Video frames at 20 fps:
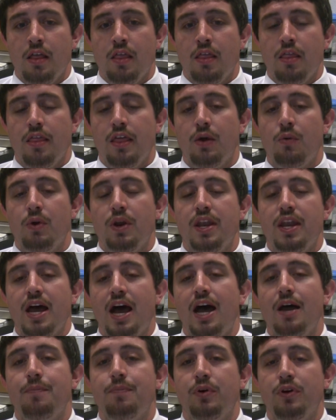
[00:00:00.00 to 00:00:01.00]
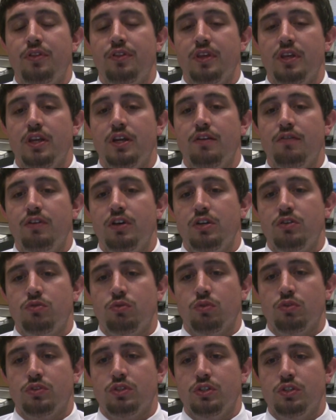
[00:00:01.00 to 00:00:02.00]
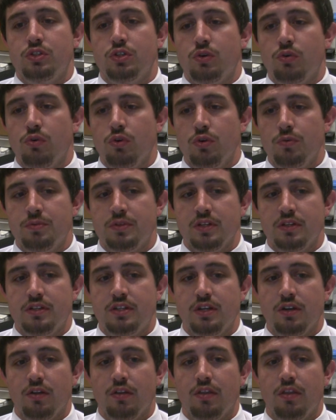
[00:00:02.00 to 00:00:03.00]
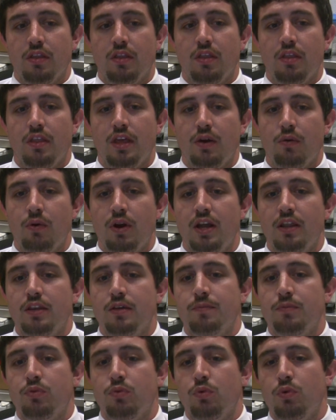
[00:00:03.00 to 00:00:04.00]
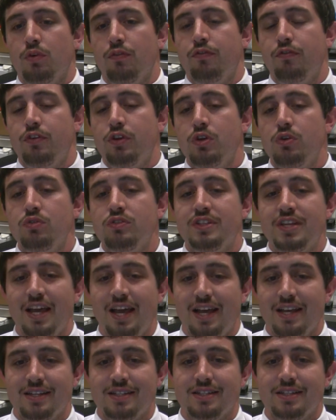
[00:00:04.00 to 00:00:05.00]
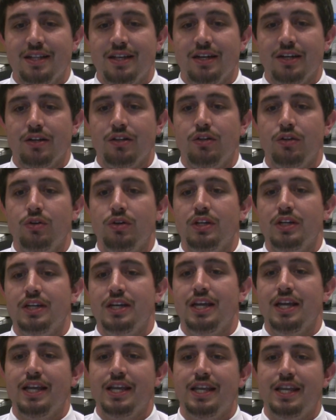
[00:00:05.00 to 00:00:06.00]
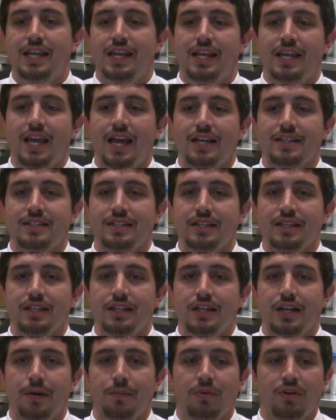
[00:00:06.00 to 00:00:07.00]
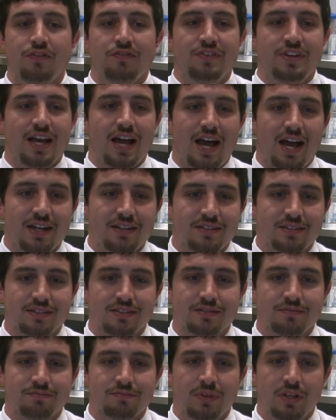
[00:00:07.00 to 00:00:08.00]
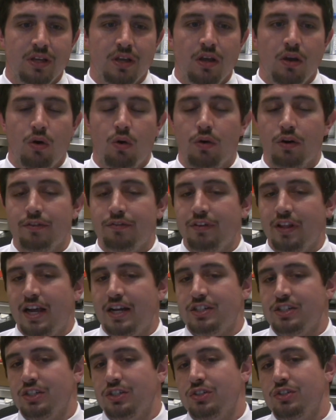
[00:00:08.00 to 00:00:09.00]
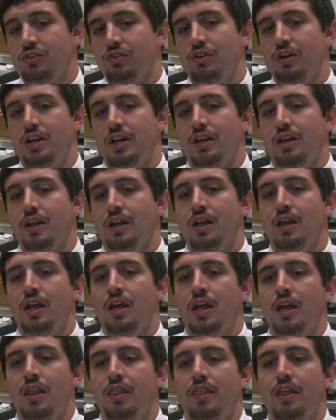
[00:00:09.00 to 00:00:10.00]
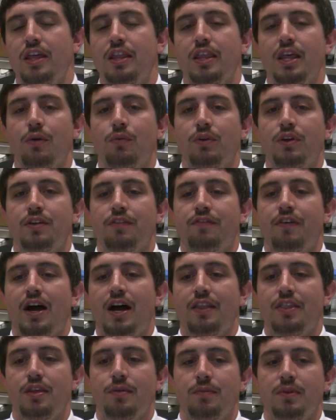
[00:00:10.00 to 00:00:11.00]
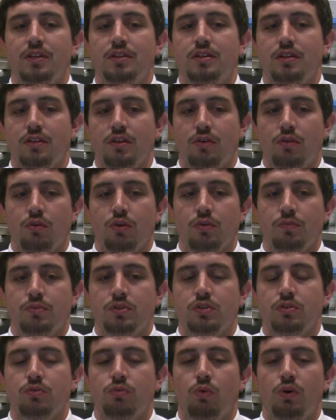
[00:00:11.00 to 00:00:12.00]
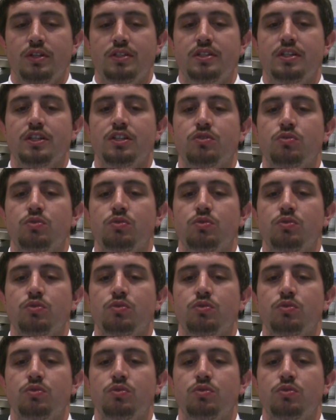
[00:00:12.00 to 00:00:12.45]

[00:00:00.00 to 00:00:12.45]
They would not put the individuals into groups until they ran them through a few tests that included guessing the number of dots on a flashing screen. Then they would divide them into the groups. Once this